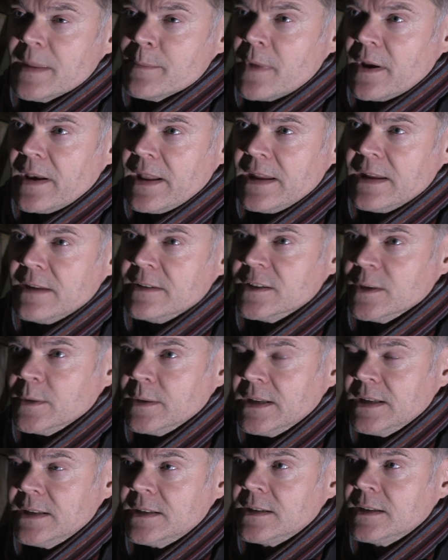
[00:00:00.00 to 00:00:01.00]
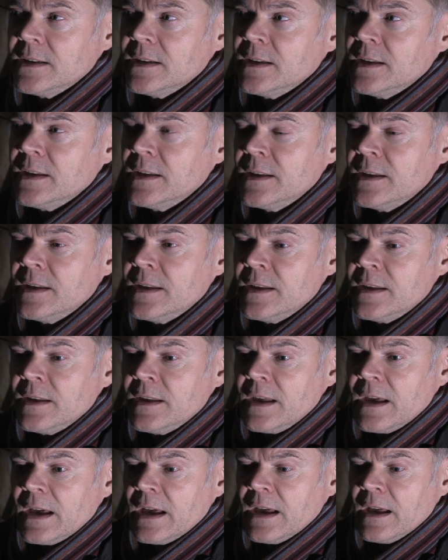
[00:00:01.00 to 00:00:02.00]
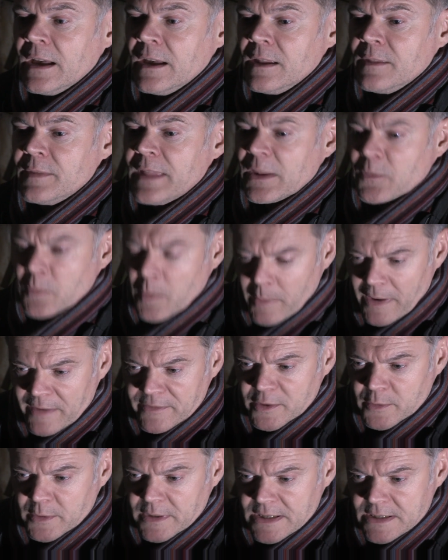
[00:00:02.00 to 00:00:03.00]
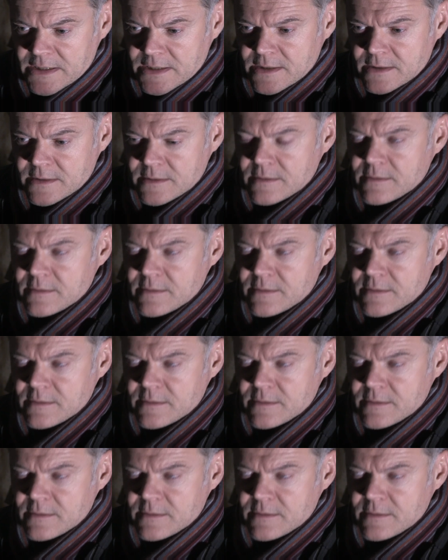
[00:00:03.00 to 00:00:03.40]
the money and doing it. That's one way of doing it.